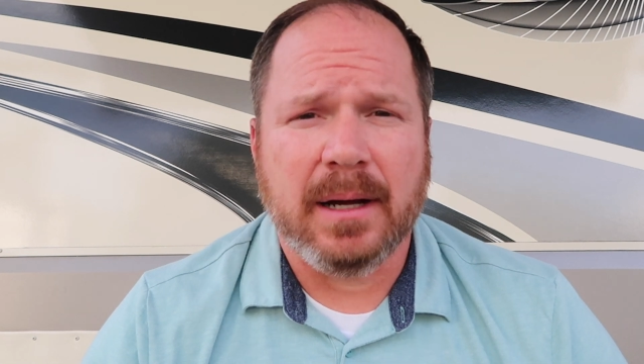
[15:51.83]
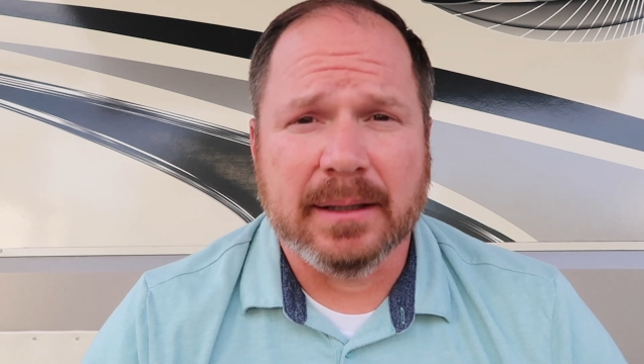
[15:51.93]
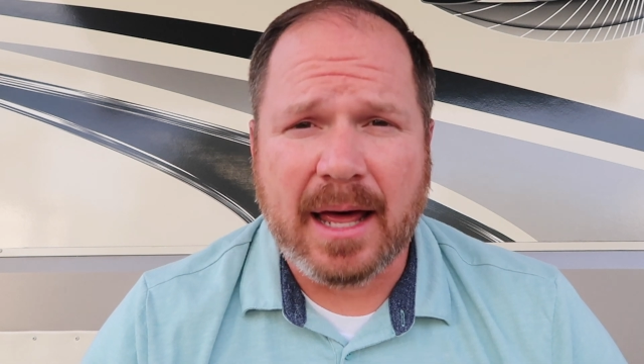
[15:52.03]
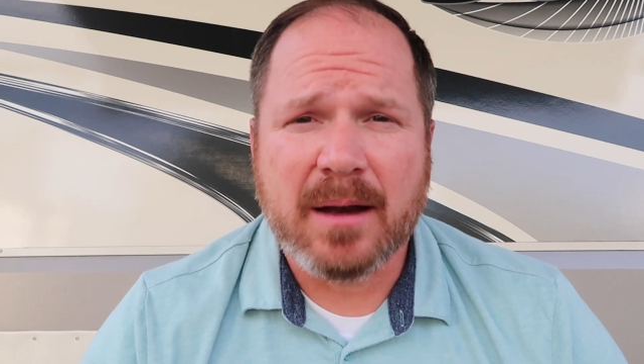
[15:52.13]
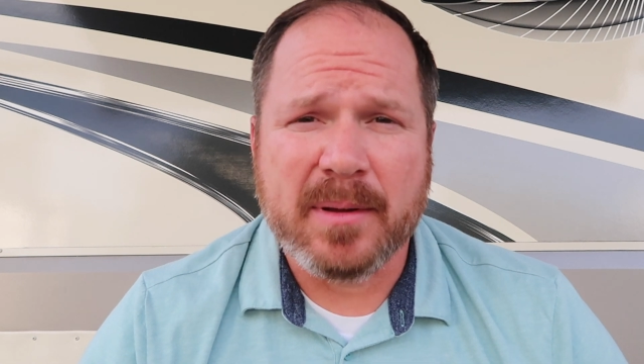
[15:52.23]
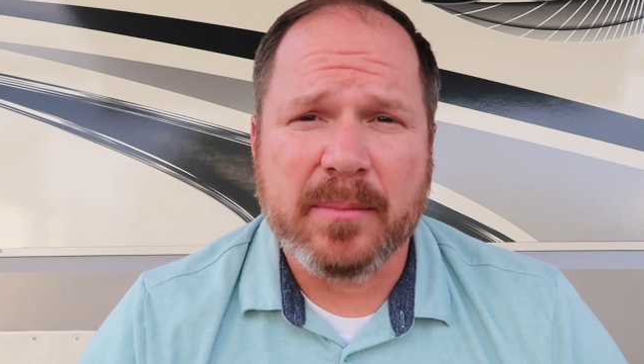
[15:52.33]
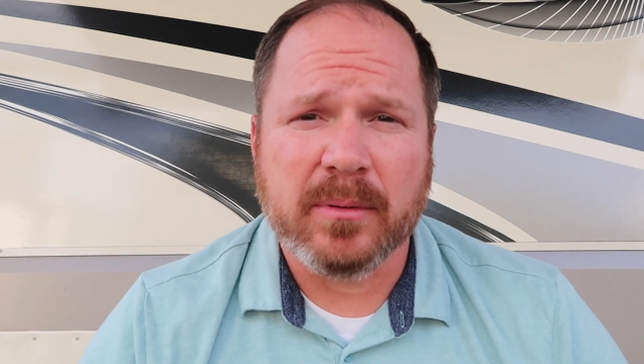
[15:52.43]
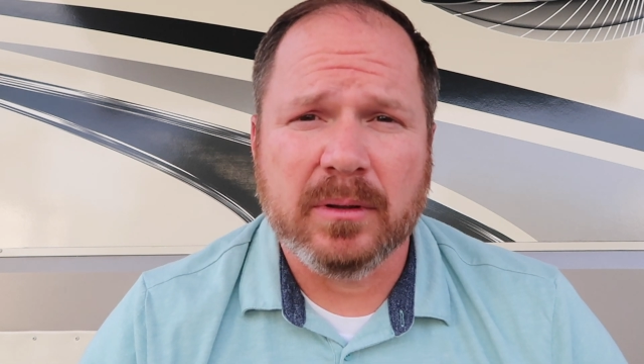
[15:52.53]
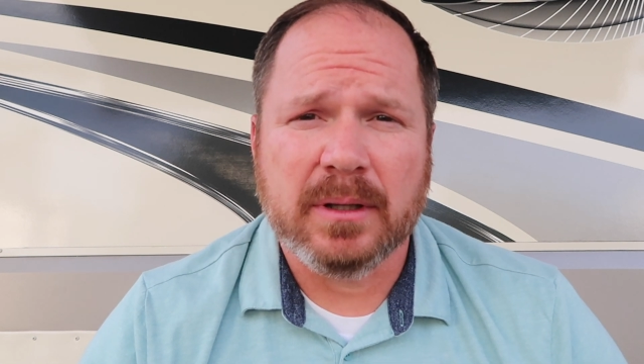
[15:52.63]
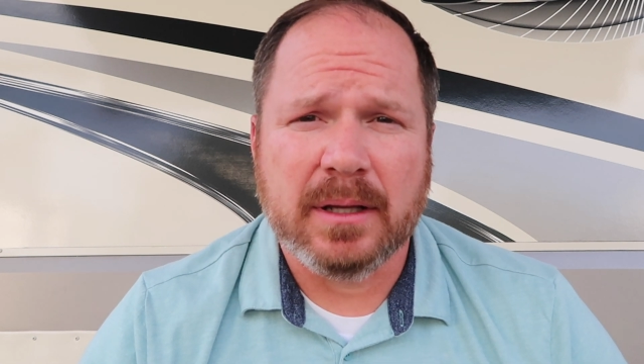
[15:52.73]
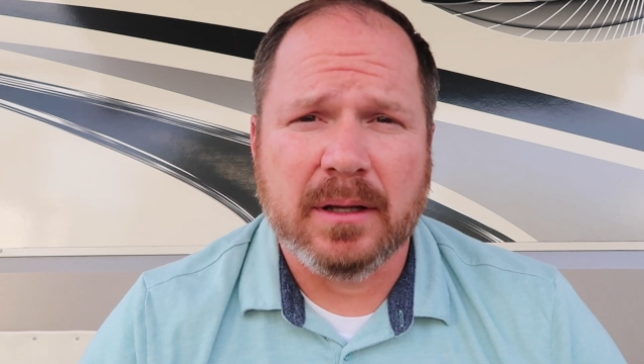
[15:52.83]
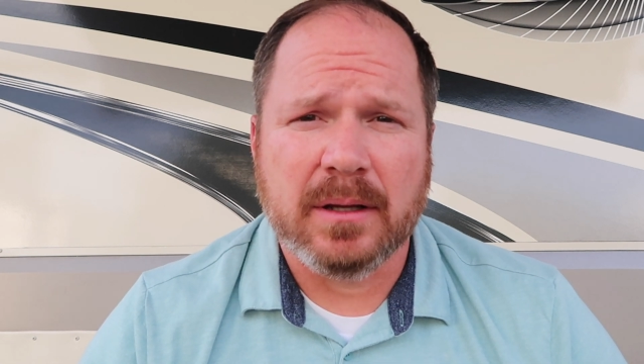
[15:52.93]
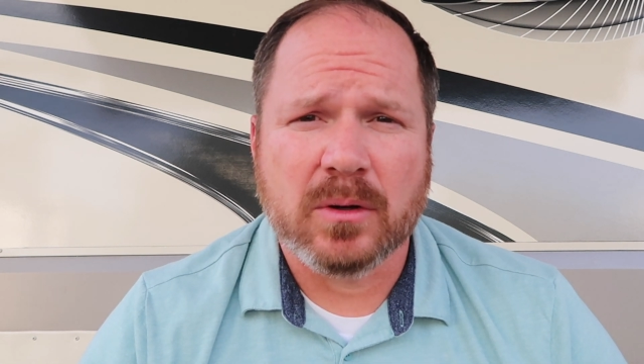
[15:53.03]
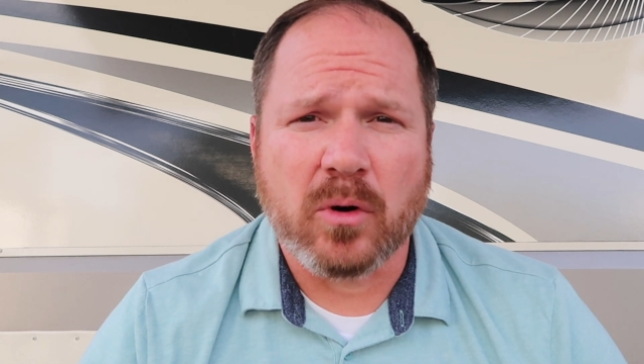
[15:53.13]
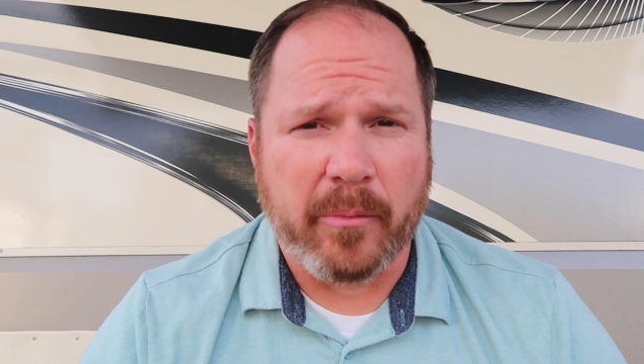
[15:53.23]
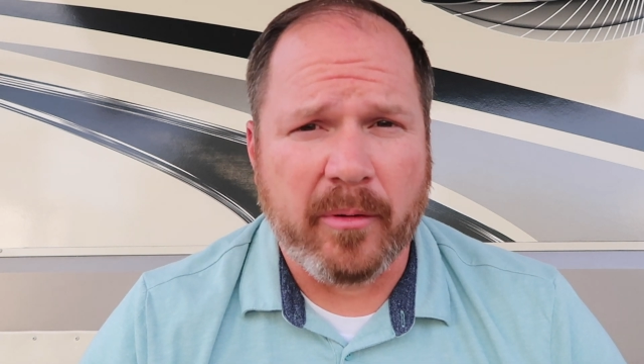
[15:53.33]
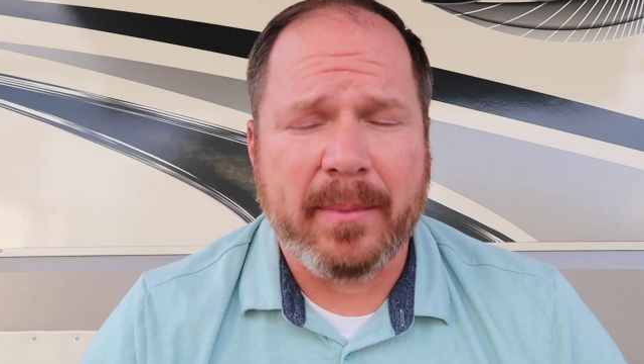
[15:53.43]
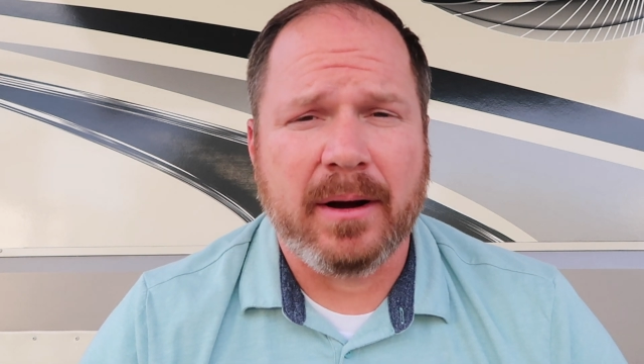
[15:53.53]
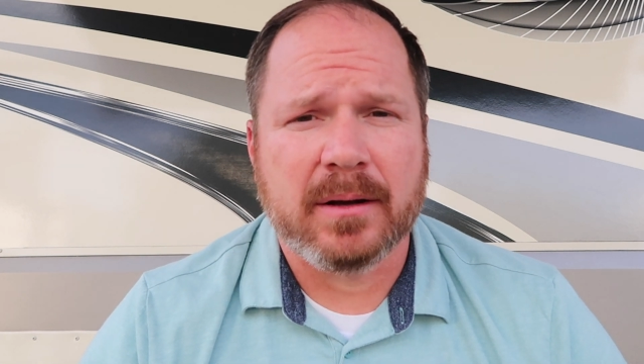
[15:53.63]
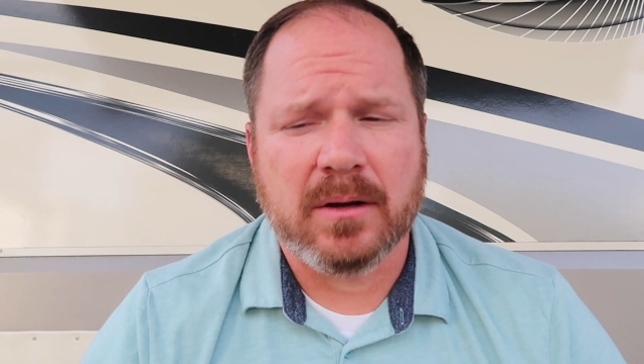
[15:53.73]
A lot of people in corporate
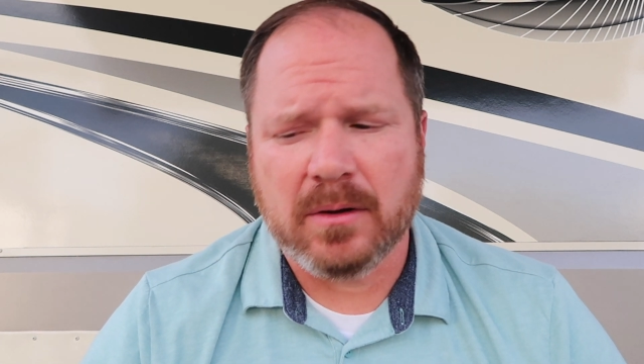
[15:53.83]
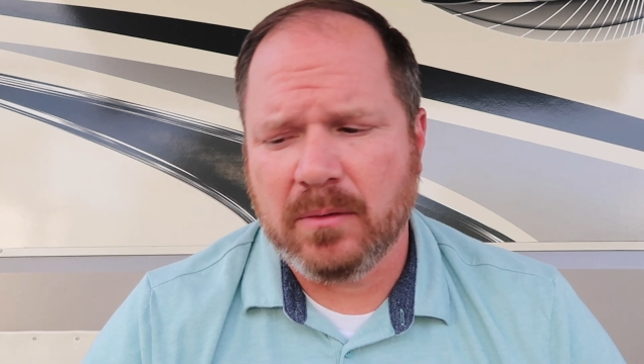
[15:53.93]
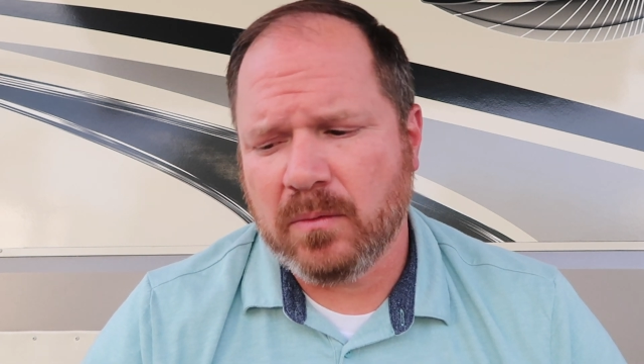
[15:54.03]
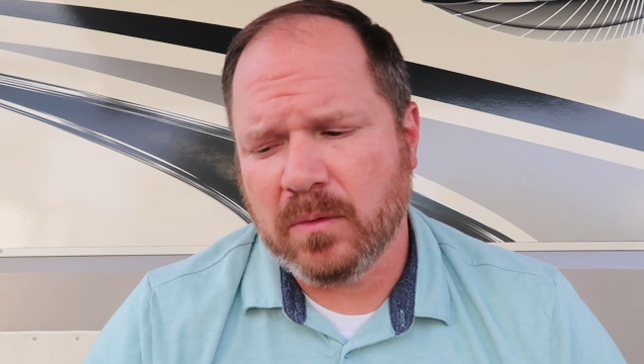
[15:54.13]
America